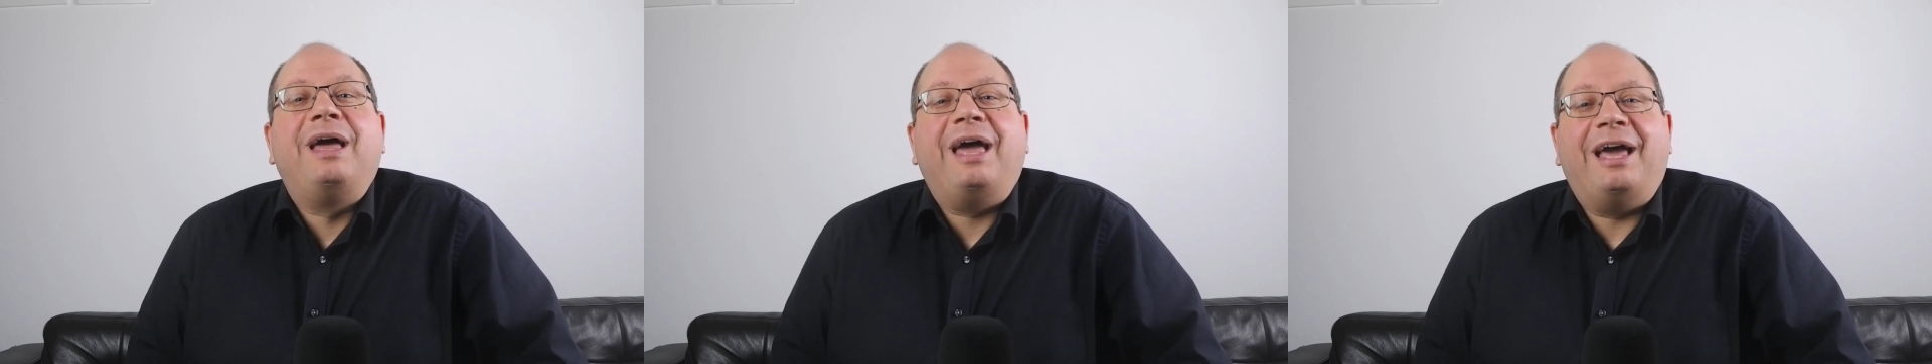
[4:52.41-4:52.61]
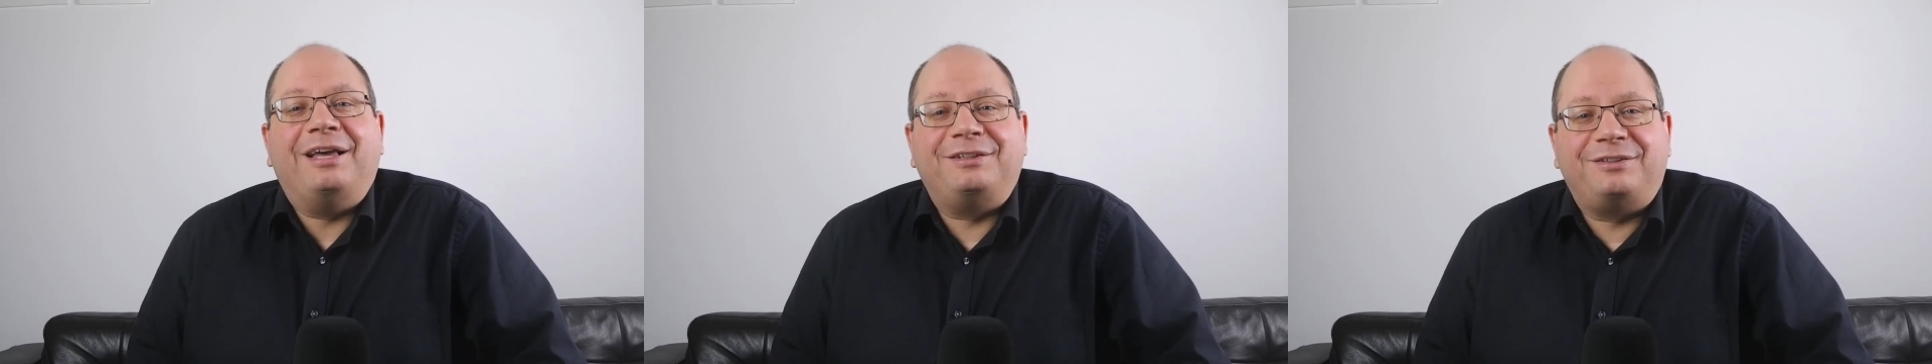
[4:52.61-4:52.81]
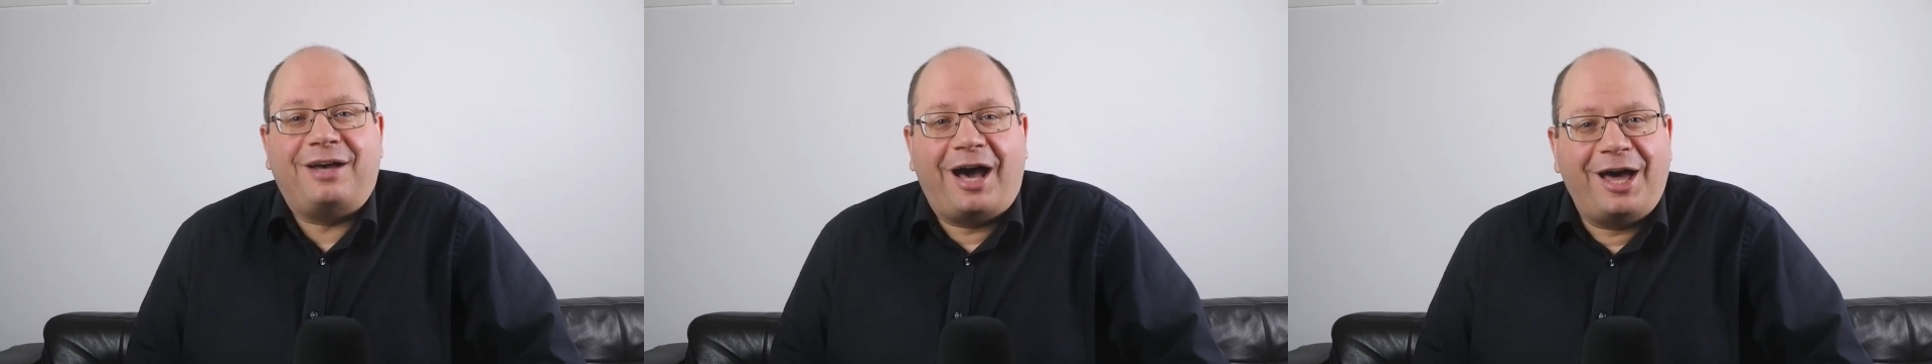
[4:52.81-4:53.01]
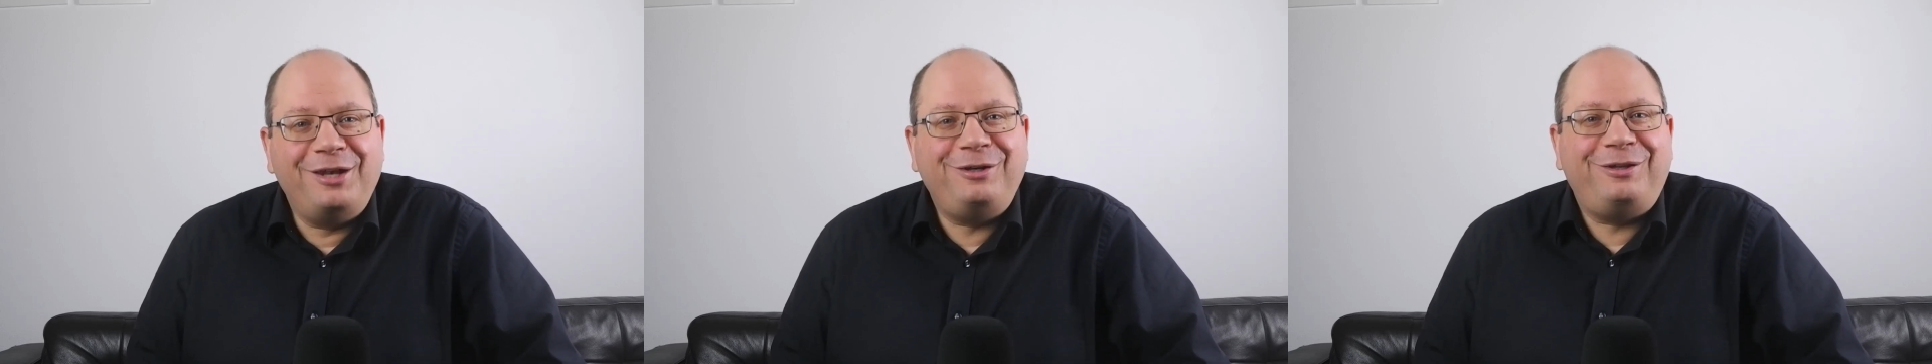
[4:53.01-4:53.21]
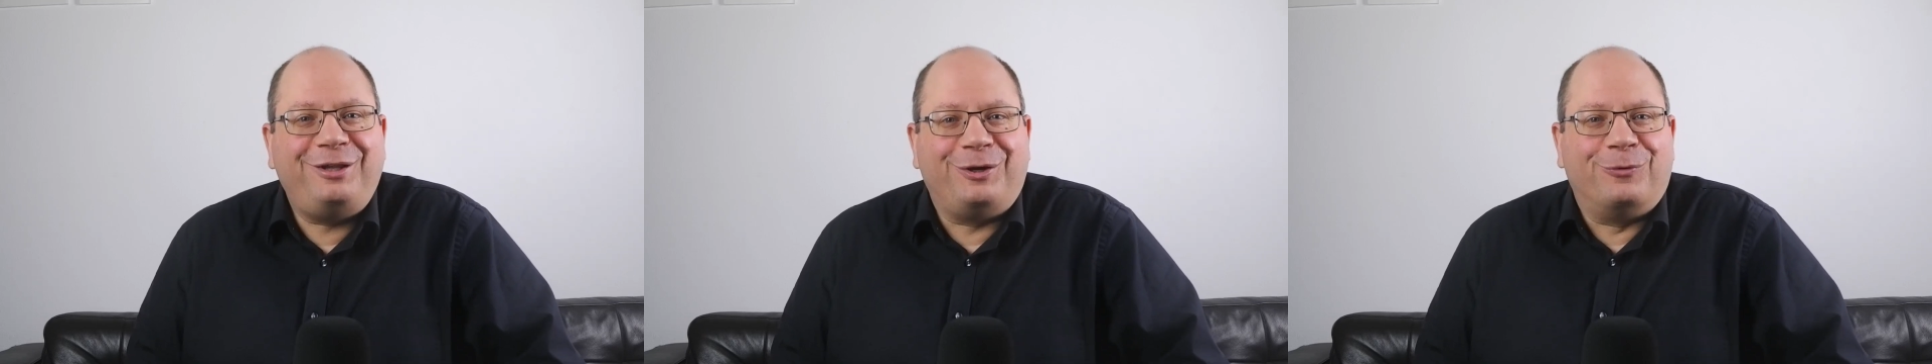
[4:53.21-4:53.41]
as a
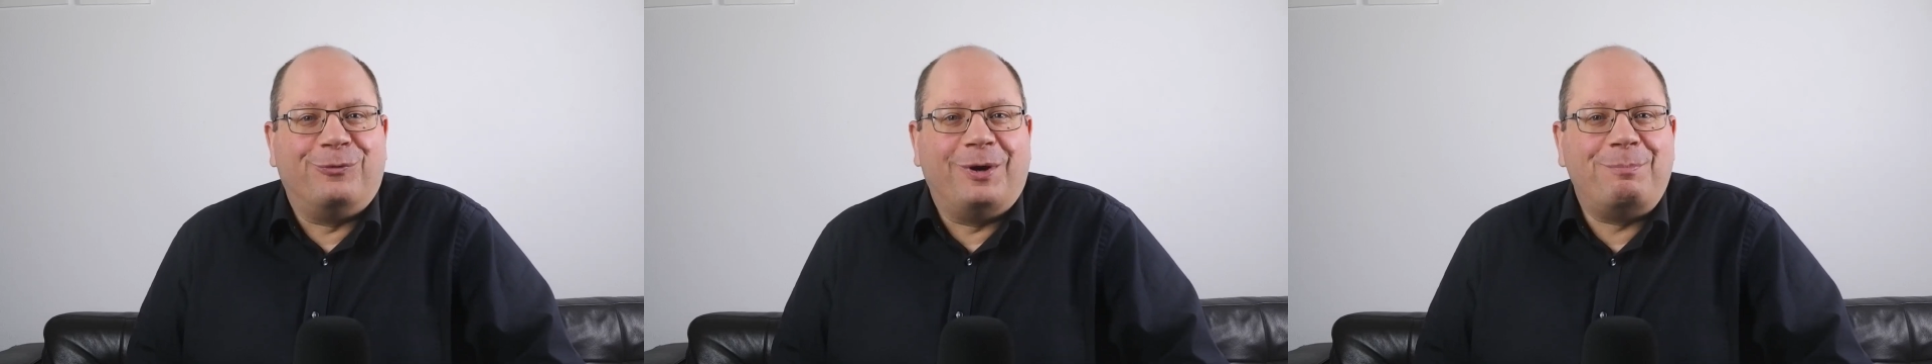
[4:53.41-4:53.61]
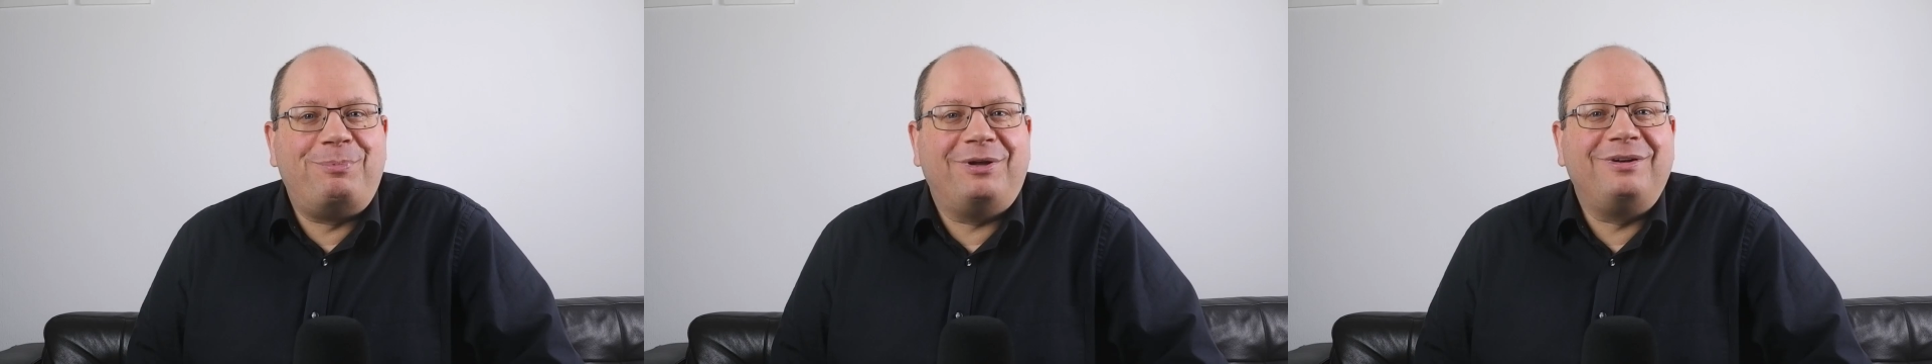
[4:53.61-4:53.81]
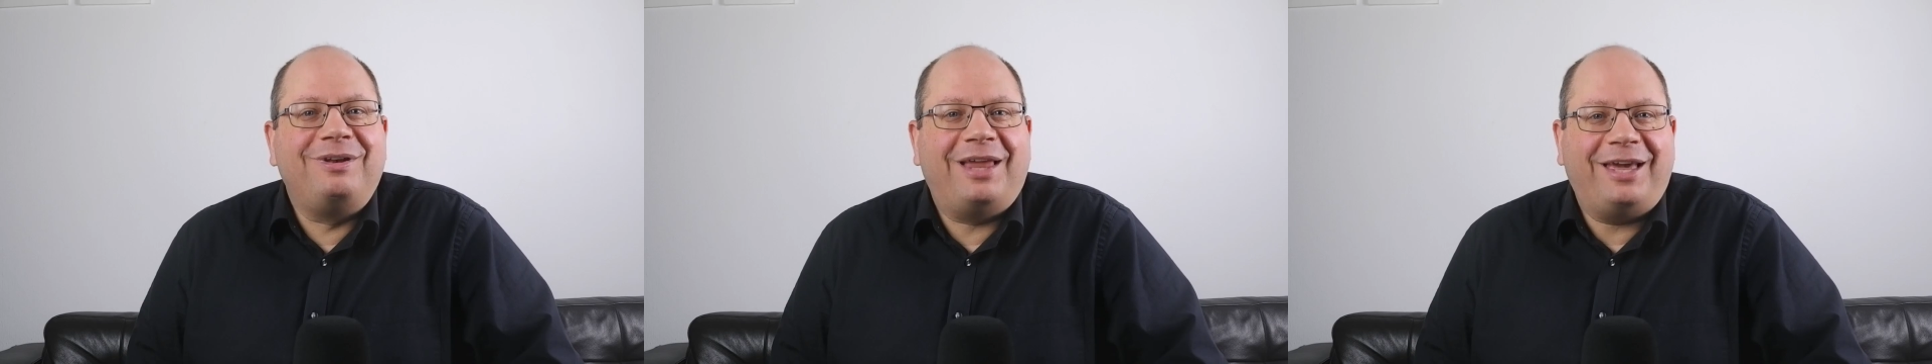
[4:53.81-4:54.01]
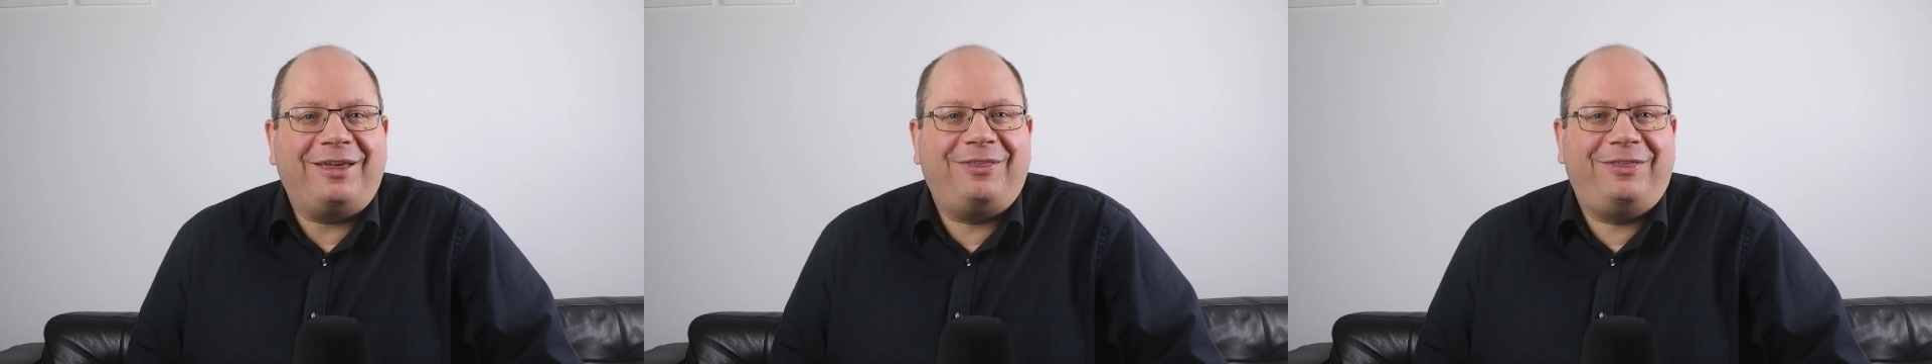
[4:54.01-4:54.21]
hunting weapon like